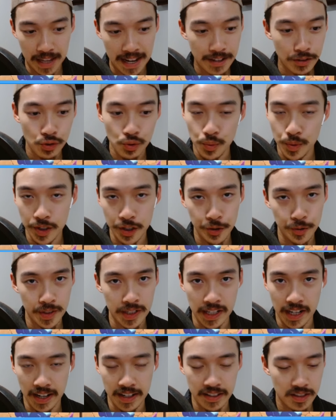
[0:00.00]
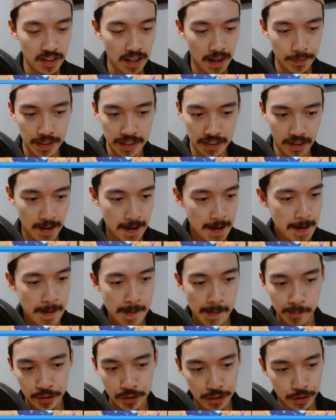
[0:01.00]
That is really, really nice. I mean,
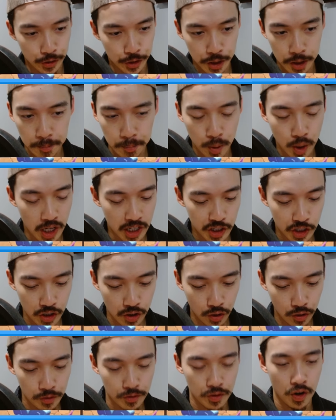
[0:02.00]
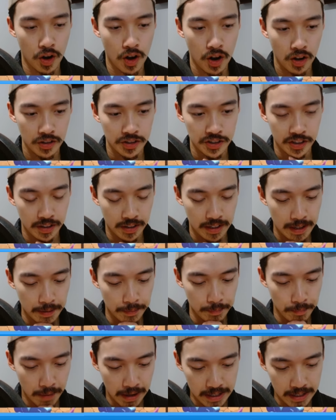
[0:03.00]
you know, just pressure overall can